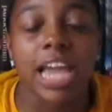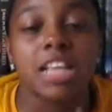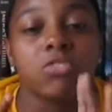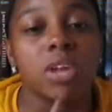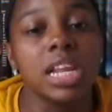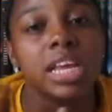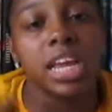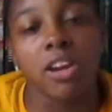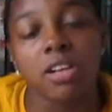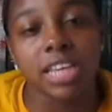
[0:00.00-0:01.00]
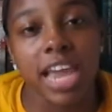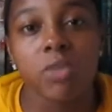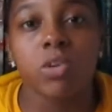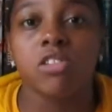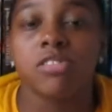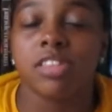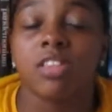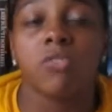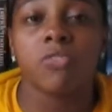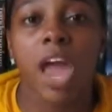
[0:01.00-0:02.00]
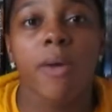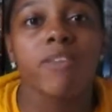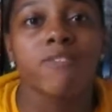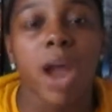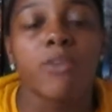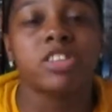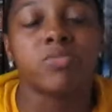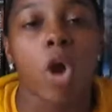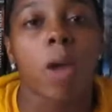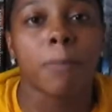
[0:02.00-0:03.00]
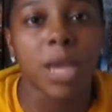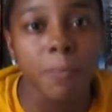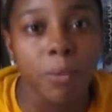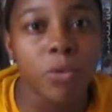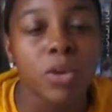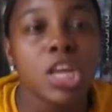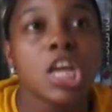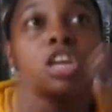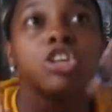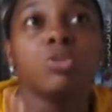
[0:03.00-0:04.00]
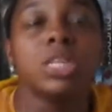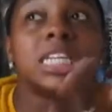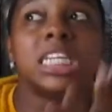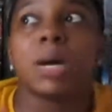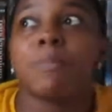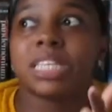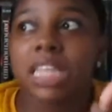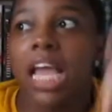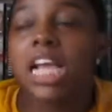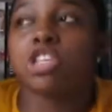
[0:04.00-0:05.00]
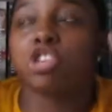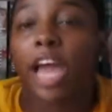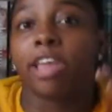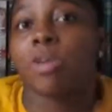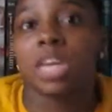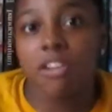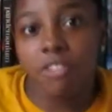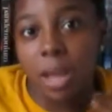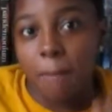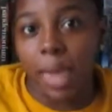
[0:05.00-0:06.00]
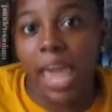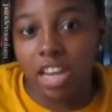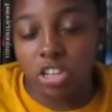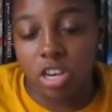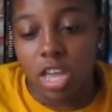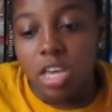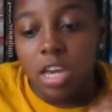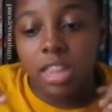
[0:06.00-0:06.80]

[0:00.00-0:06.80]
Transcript: Like it's really irritating when you see these very, very smart people do the dumbest things like you can ever imagine.